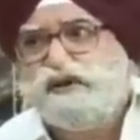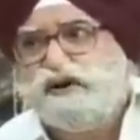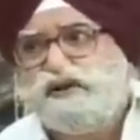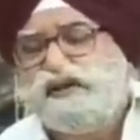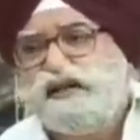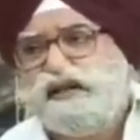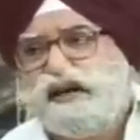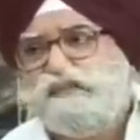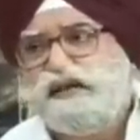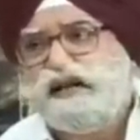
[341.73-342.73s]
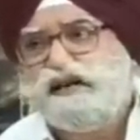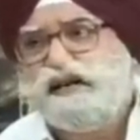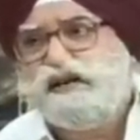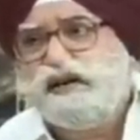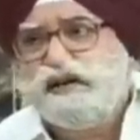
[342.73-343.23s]
Australian Army is
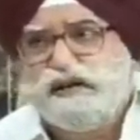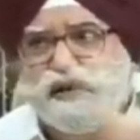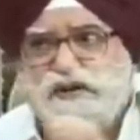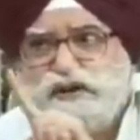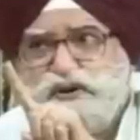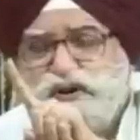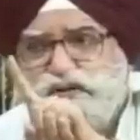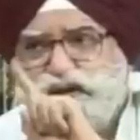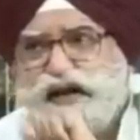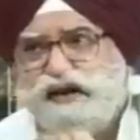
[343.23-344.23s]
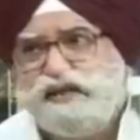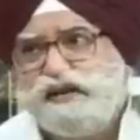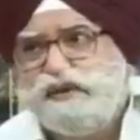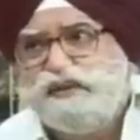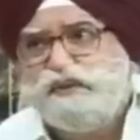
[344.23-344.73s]
80. They don't even have
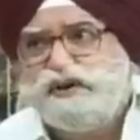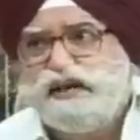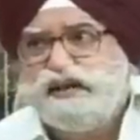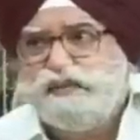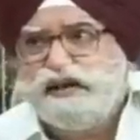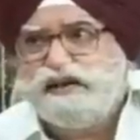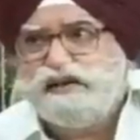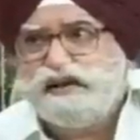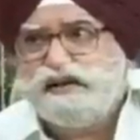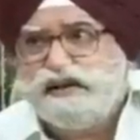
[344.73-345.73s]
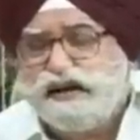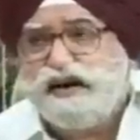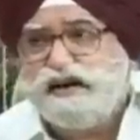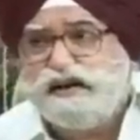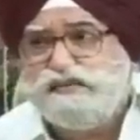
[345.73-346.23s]
anybody more than a Major General. They
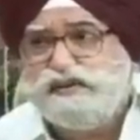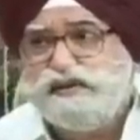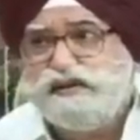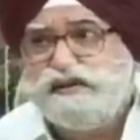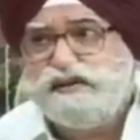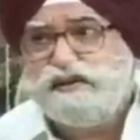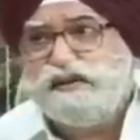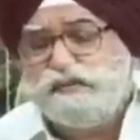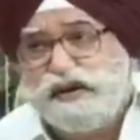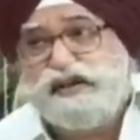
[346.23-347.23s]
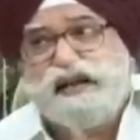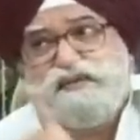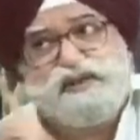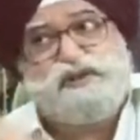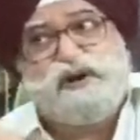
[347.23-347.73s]
can't have. But they have a
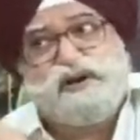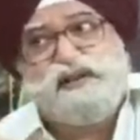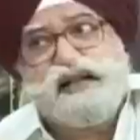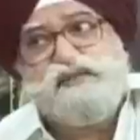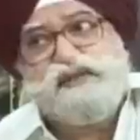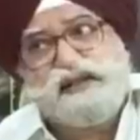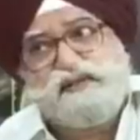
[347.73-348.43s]
strong Navy.